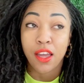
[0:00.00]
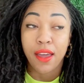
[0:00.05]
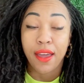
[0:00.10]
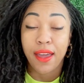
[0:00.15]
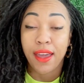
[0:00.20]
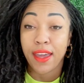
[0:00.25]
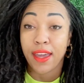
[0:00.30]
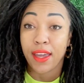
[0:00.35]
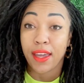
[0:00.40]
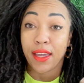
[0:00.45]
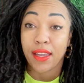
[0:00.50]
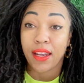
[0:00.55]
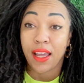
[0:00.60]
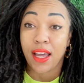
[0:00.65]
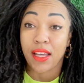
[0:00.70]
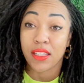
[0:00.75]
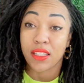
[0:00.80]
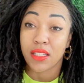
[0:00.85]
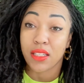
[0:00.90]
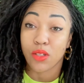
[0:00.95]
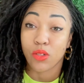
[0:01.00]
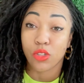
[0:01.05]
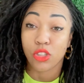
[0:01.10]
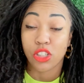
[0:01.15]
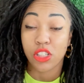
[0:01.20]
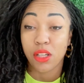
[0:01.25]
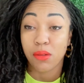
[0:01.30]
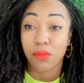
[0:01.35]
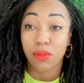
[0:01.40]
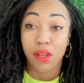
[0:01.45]
and I still
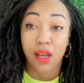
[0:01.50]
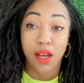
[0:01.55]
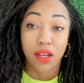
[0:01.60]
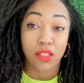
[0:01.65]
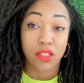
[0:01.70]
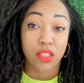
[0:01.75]
ship locks.